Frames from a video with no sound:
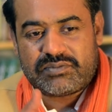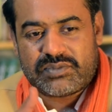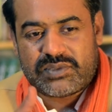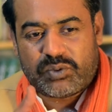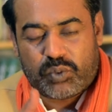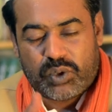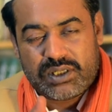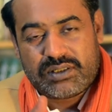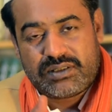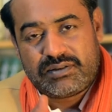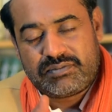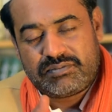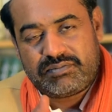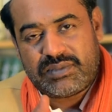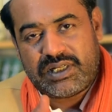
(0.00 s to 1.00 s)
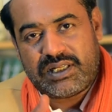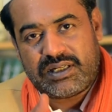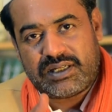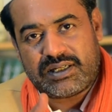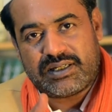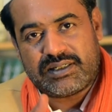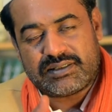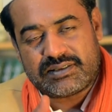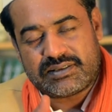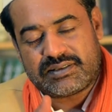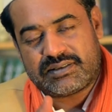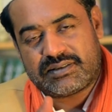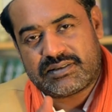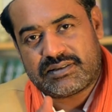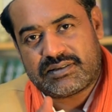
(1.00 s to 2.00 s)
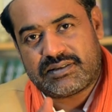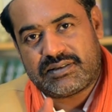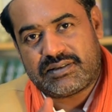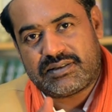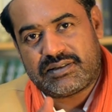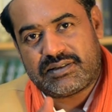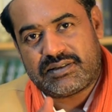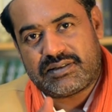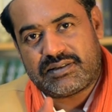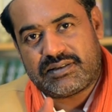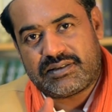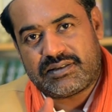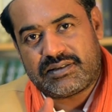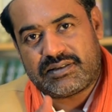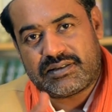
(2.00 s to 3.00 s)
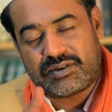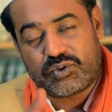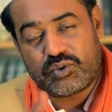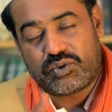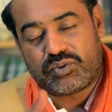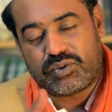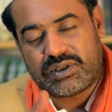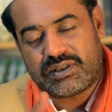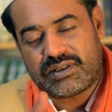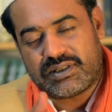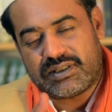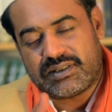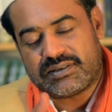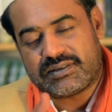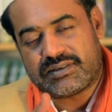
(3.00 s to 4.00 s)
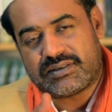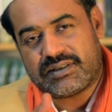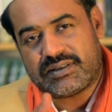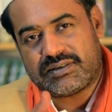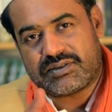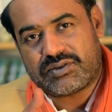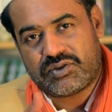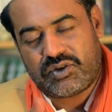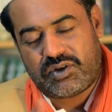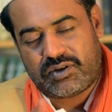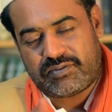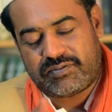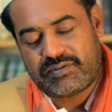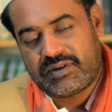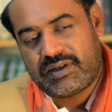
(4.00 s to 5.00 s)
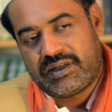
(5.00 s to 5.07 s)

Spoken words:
the one meaning is the root word is Saf.